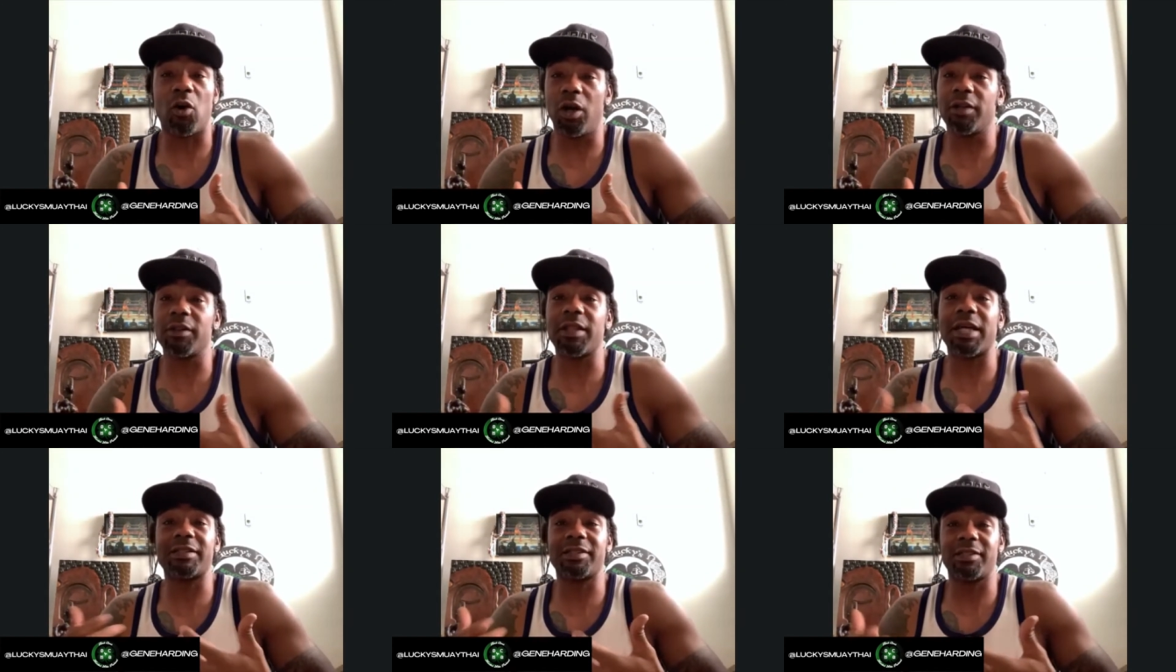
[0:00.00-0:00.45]

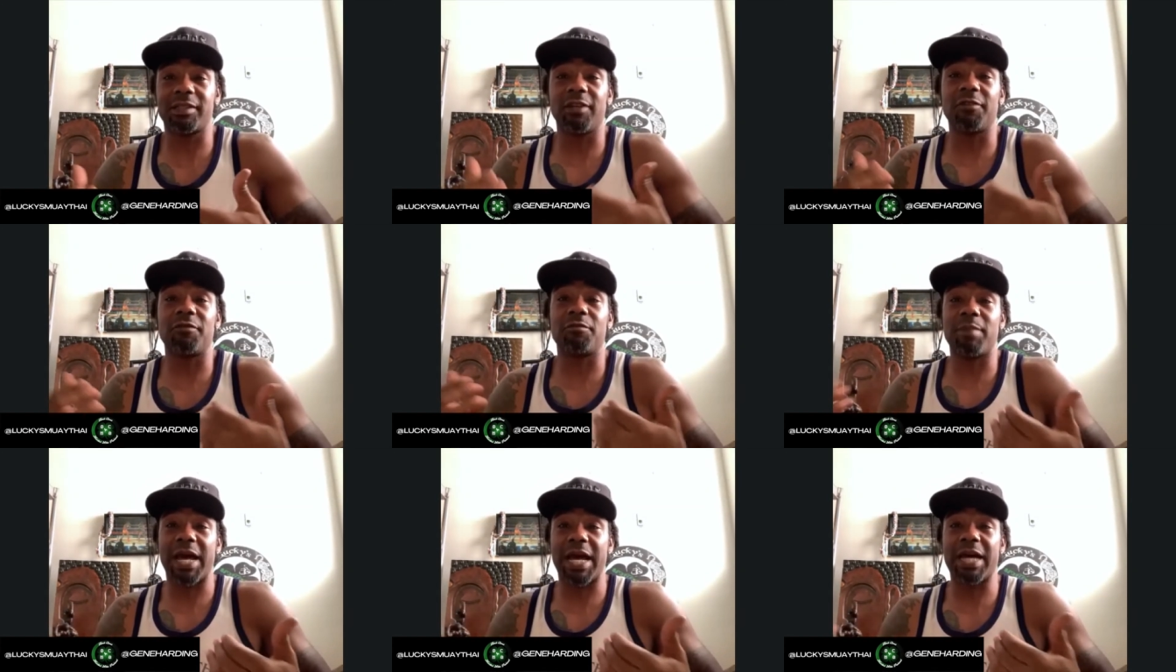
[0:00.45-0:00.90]
All of that
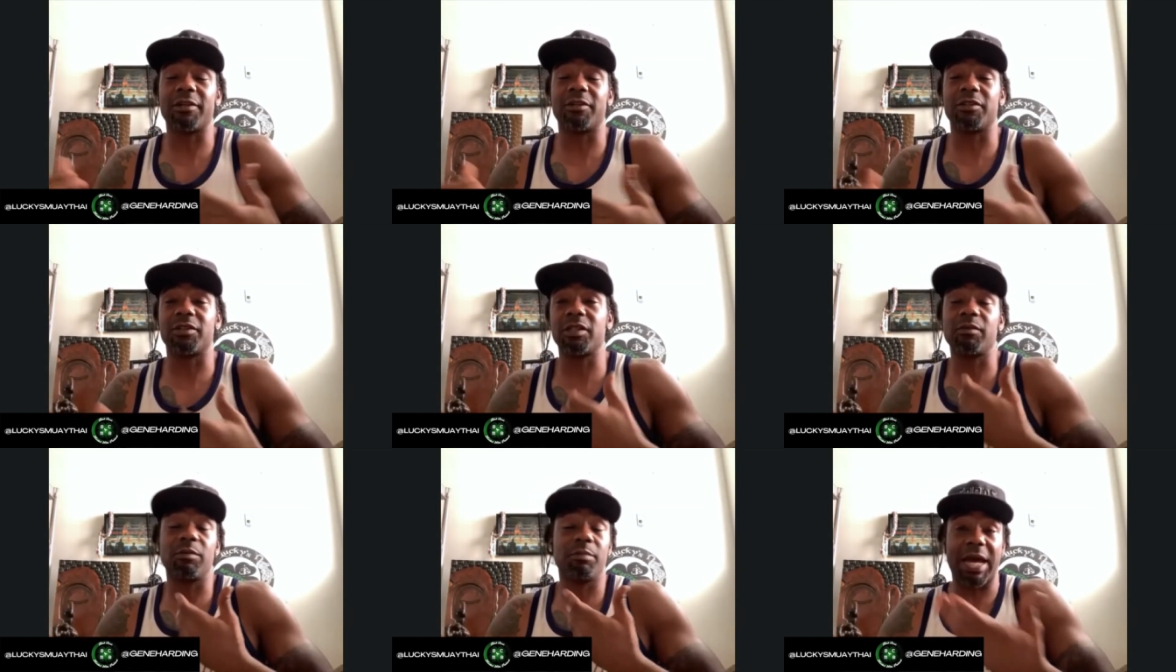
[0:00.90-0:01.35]
stuff
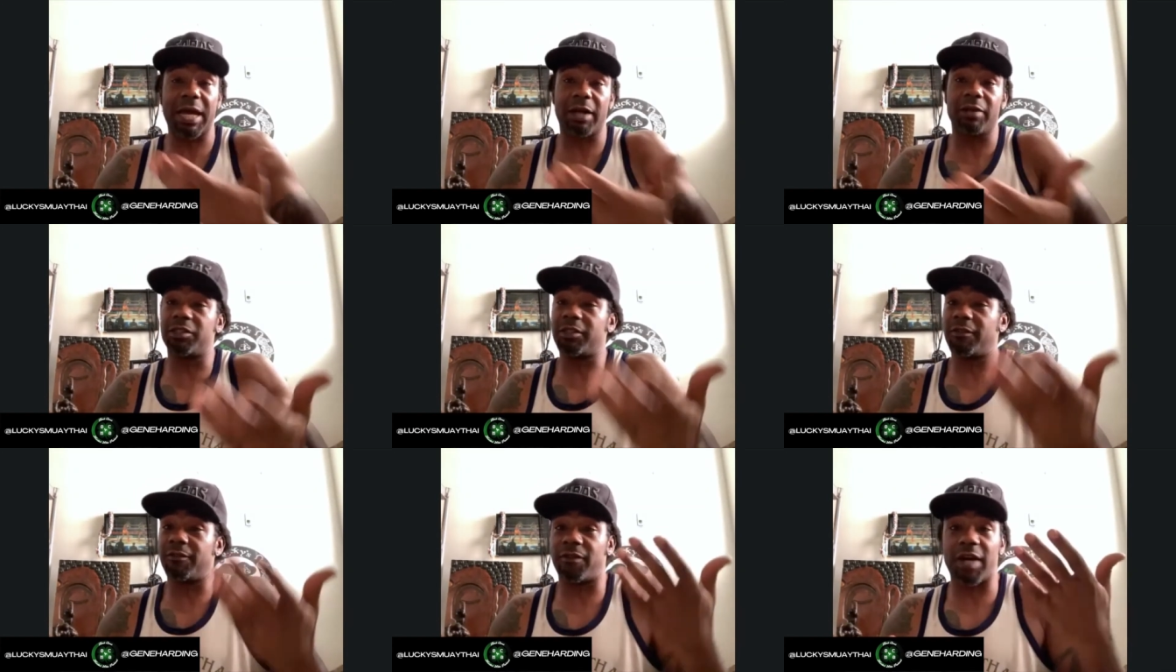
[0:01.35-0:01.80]
matters. It
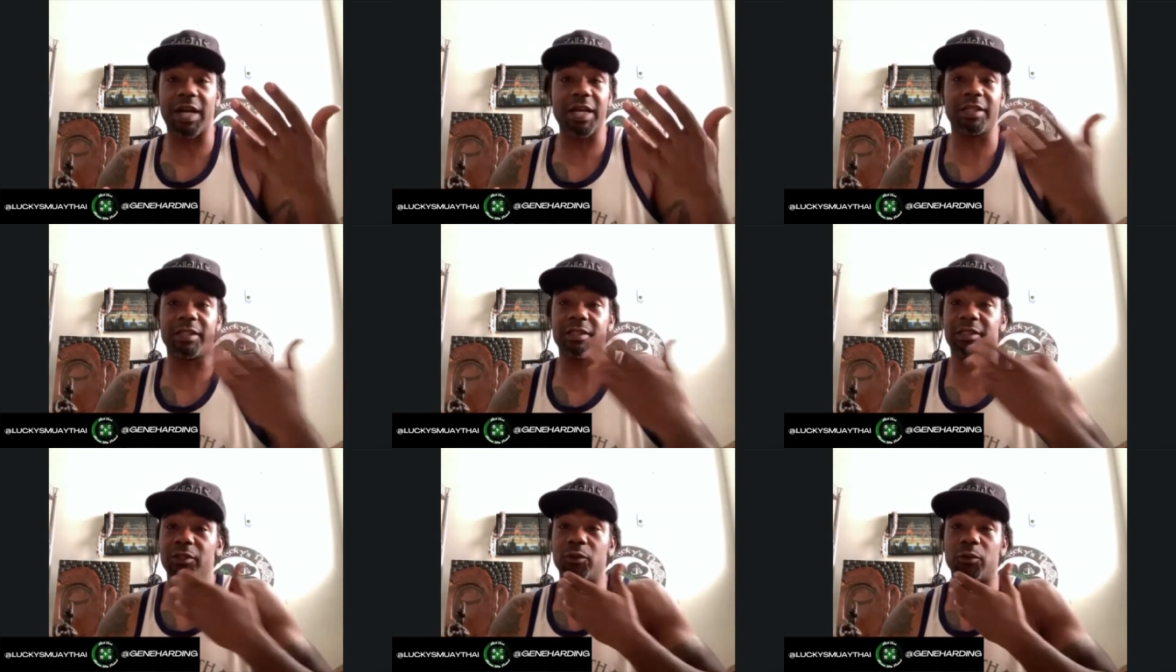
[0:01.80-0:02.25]
matters in
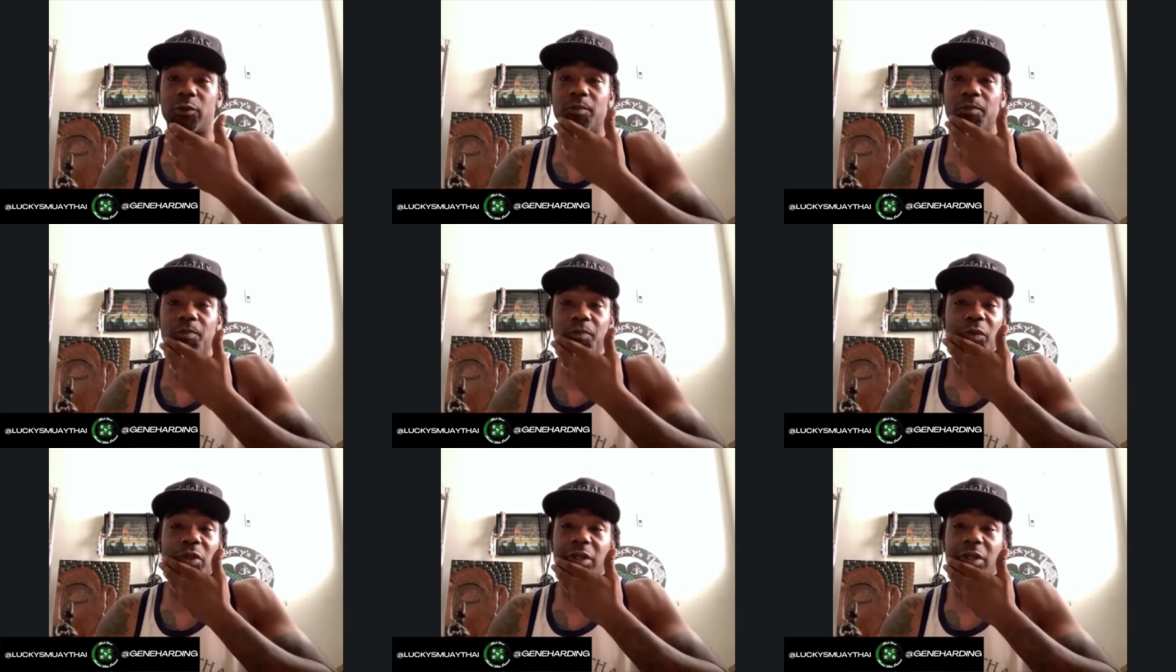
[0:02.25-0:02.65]
fighting too.